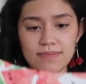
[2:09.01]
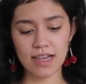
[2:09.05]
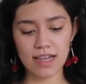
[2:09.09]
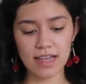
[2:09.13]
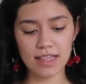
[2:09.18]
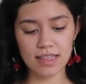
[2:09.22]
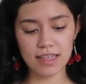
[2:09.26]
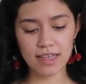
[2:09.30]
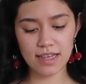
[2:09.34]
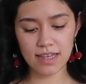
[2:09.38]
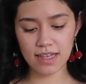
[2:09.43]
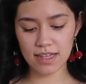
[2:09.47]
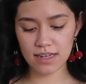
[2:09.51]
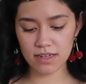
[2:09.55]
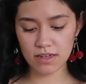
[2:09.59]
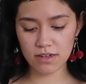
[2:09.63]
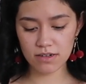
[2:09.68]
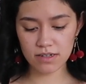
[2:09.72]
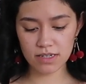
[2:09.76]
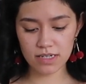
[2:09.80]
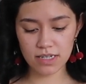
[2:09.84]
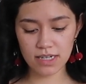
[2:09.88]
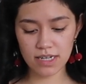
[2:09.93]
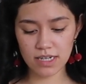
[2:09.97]
And then
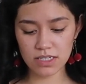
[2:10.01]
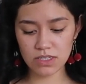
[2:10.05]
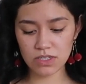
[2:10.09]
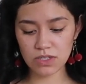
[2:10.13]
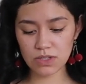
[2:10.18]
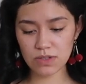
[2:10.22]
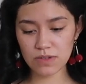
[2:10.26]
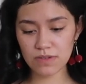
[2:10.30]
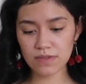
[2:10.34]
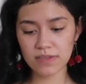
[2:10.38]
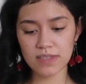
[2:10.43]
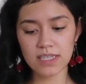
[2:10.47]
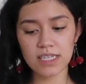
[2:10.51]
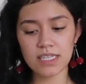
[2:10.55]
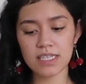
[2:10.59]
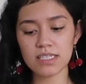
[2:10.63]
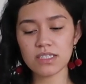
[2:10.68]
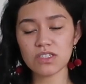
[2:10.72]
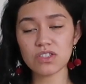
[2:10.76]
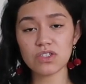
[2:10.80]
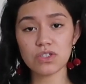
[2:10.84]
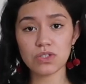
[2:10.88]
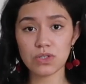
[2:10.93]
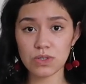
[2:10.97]
you're gonna cut two of
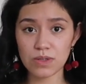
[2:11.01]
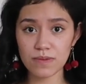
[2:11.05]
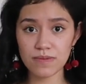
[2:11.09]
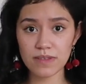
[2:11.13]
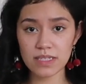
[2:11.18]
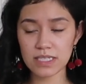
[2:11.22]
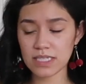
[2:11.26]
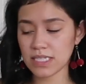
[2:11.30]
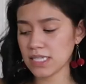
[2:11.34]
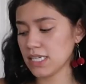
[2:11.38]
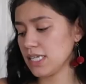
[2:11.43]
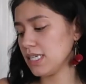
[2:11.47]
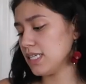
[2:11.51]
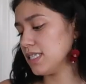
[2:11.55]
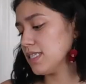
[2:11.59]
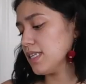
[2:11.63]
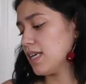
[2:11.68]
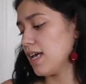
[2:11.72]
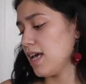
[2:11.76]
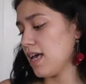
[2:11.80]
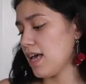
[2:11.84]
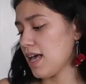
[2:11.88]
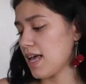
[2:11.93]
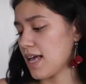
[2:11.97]
these, two of the C's,
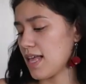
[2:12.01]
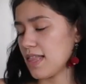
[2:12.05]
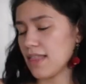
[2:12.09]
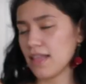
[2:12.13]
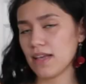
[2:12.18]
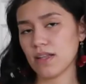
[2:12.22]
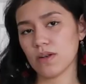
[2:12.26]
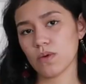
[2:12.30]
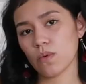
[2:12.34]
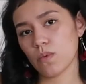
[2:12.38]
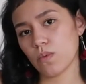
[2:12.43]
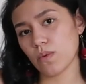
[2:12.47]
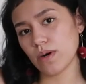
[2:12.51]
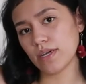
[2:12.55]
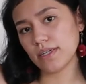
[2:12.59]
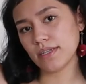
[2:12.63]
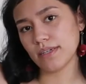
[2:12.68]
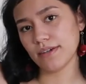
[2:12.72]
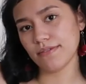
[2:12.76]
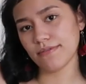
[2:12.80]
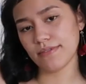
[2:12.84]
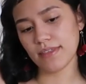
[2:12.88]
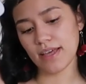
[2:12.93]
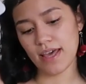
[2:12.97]
and then one
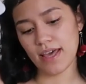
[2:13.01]
of the